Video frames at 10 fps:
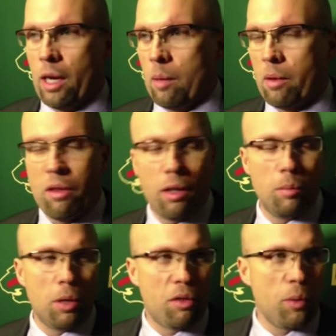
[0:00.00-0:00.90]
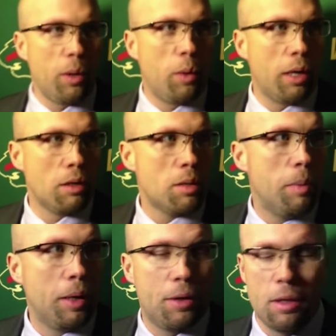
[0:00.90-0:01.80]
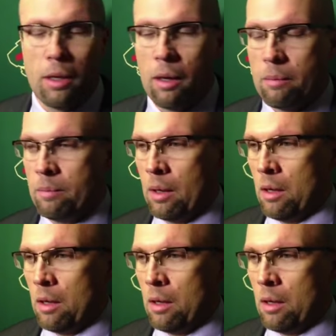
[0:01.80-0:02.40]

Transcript: game and thinking about three wins, but uh,